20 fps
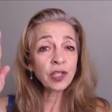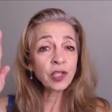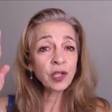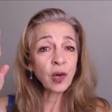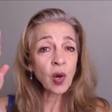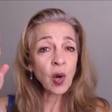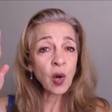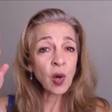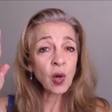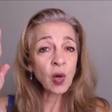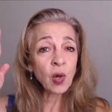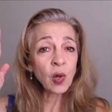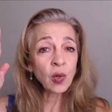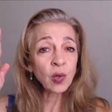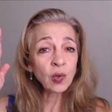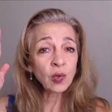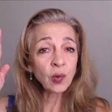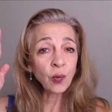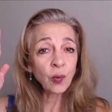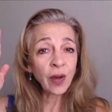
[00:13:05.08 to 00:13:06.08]
it
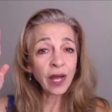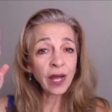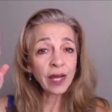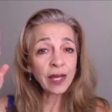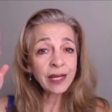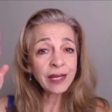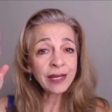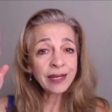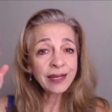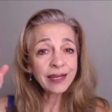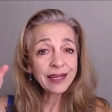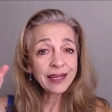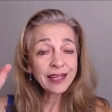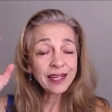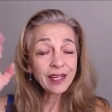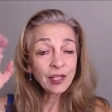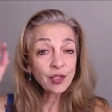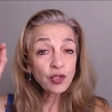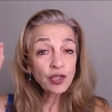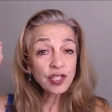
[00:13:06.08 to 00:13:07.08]
all the way,
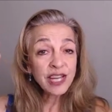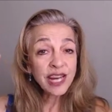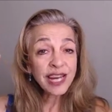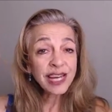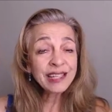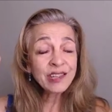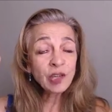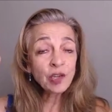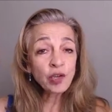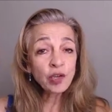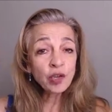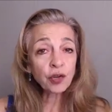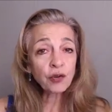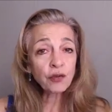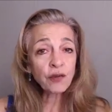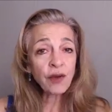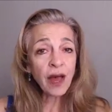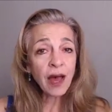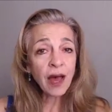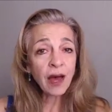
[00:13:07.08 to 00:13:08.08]
to take the
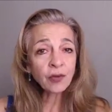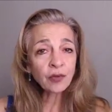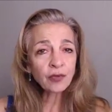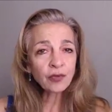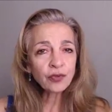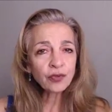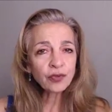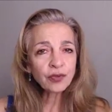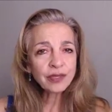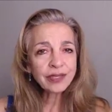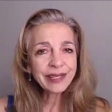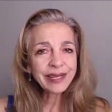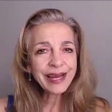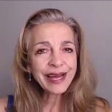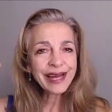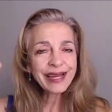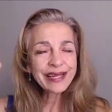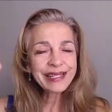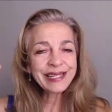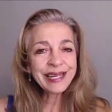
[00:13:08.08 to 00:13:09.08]
nerve out,
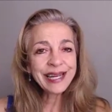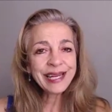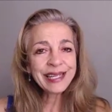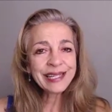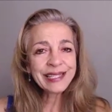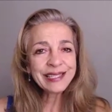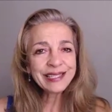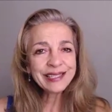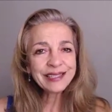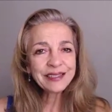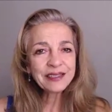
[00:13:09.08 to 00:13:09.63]
and yet